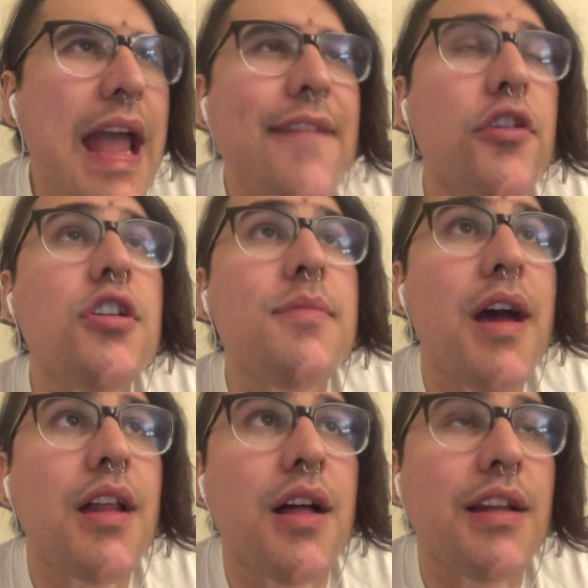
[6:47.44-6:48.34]
I've learned
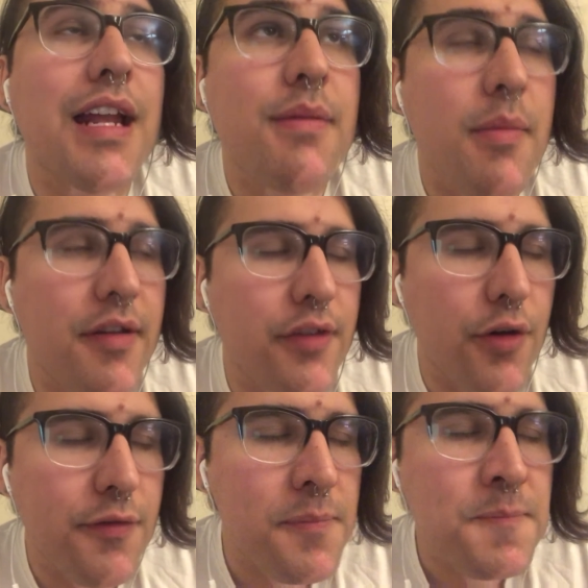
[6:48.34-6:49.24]
about a lot about
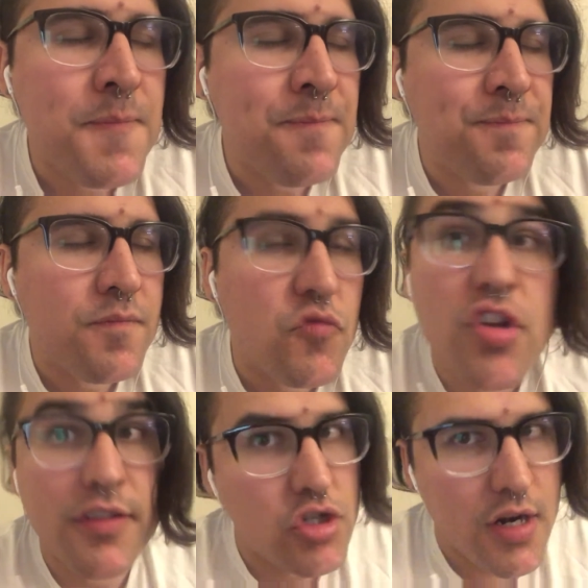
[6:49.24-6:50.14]
myself,
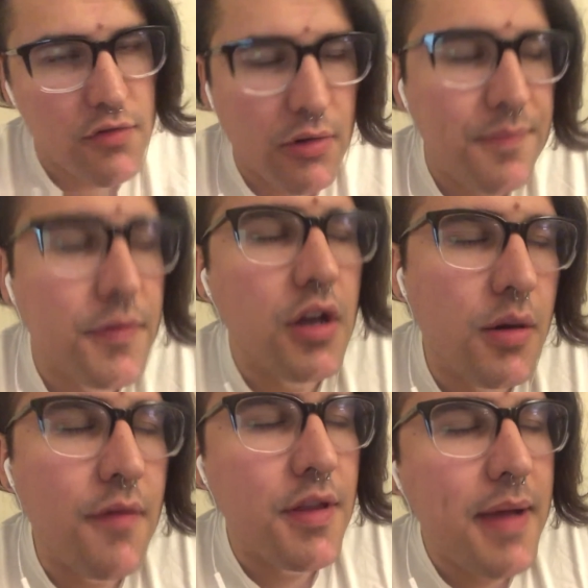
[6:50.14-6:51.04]
just in general,
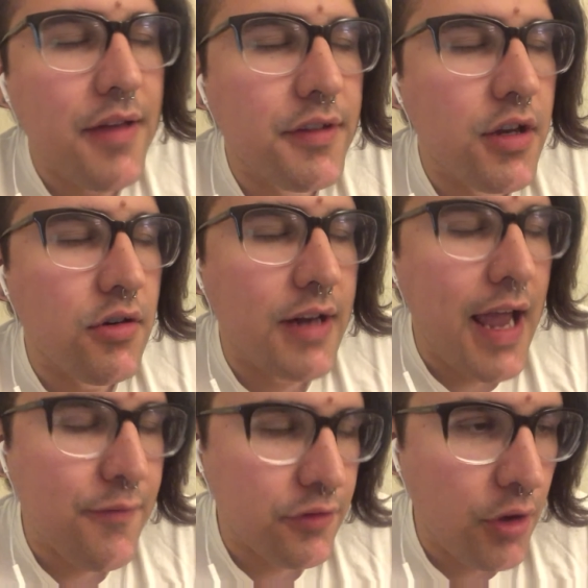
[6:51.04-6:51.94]
over the past year and a
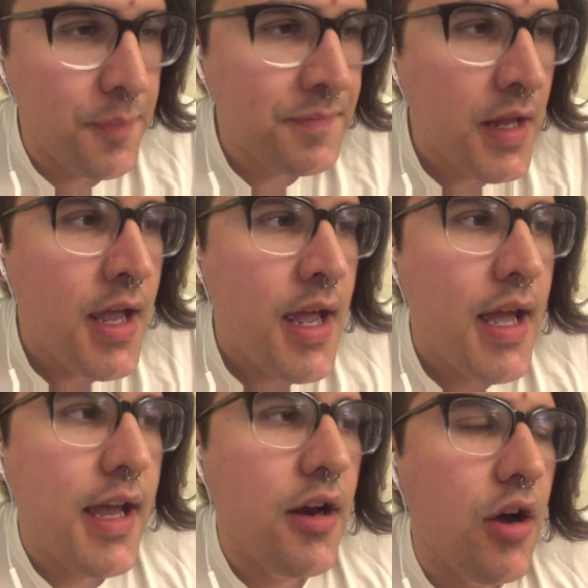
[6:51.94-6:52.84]
half or so.
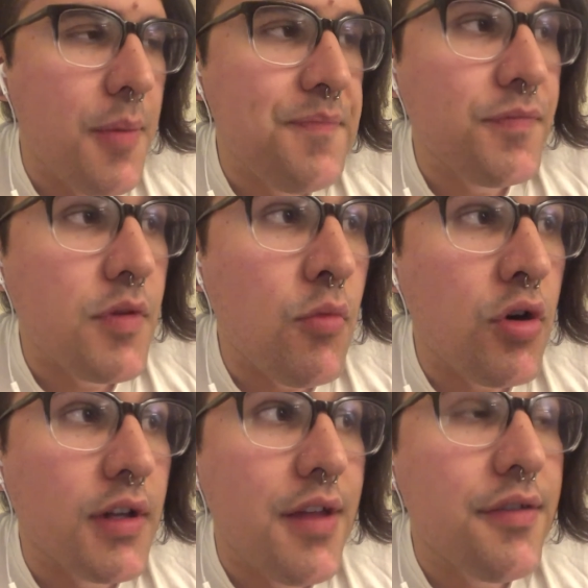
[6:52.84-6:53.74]
And more
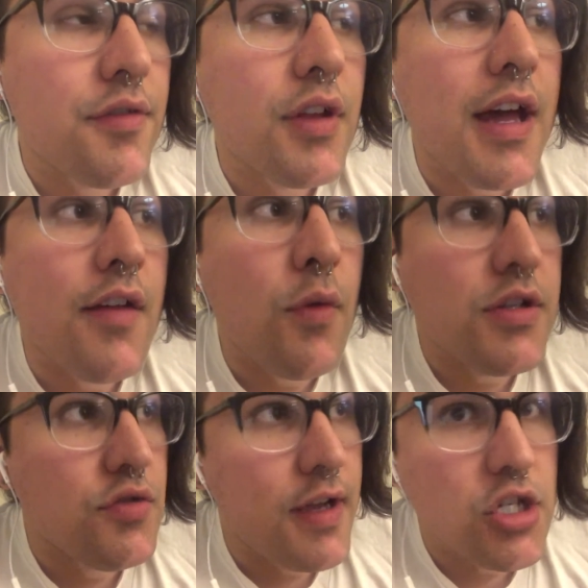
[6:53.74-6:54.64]
or less kind of
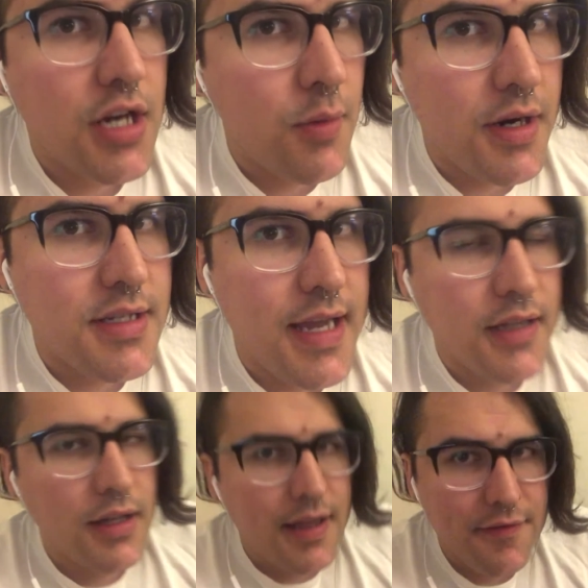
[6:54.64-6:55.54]
what direction I want to take
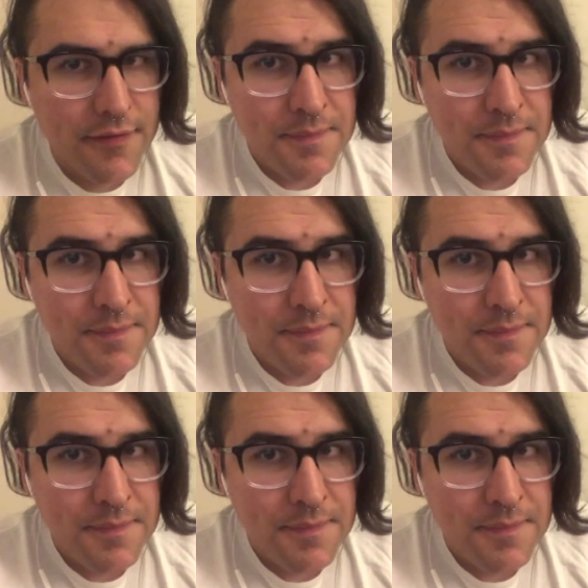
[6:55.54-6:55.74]
in life.